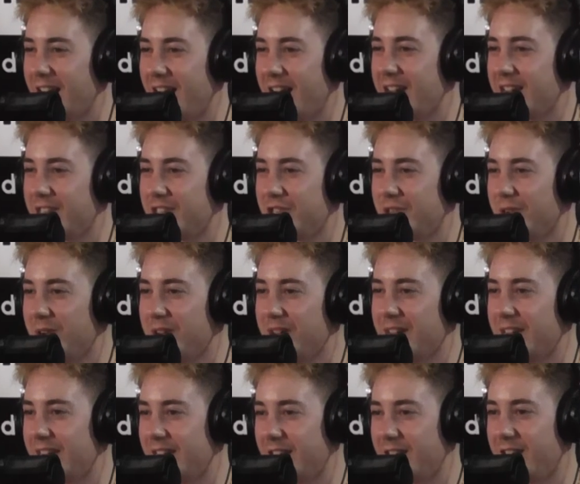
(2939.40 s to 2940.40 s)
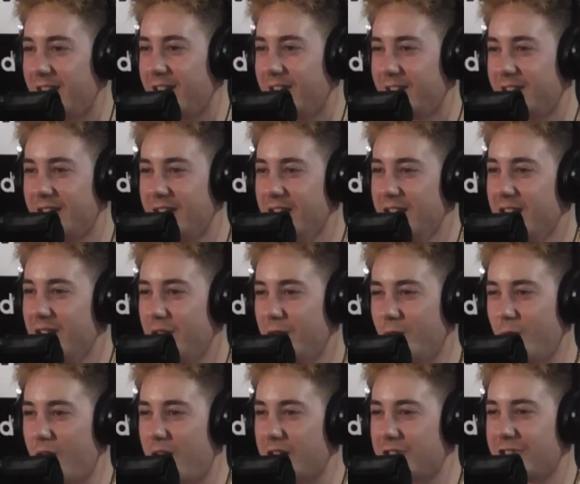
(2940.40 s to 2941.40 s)
I enjoy it. You know,
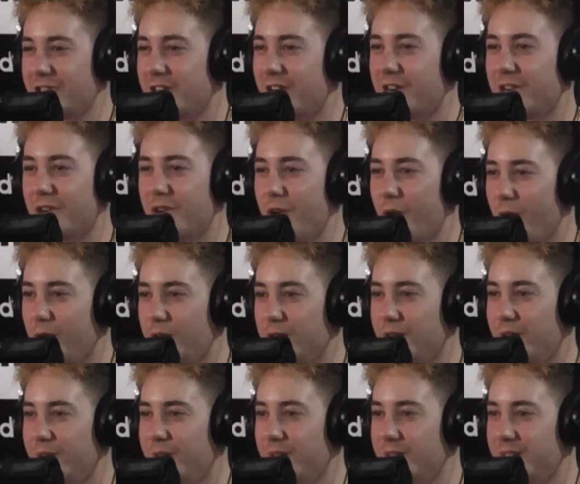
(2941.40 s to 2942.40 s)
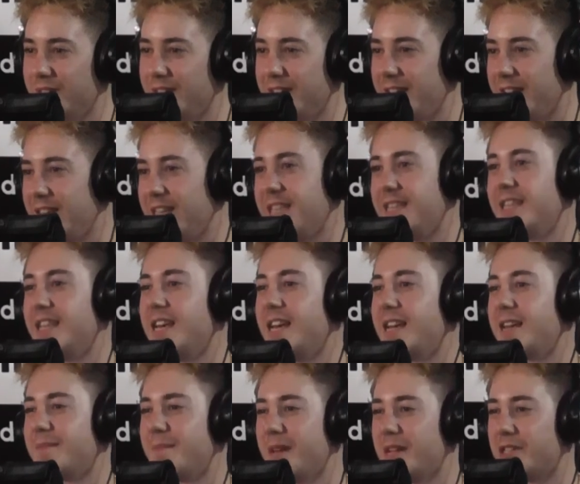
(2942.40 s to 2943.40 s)
wash it on cold only, and
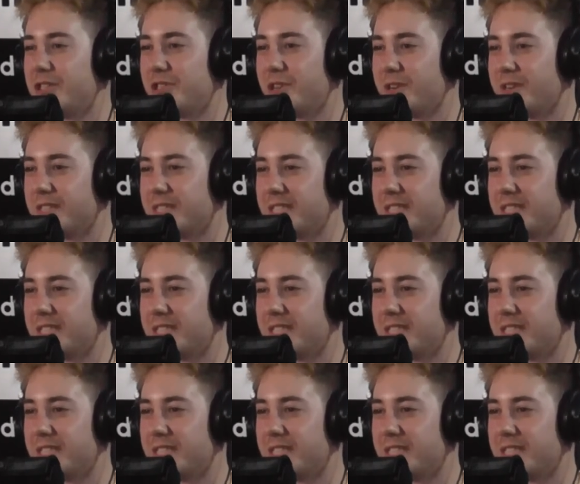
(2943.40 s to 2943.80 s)
like make sure it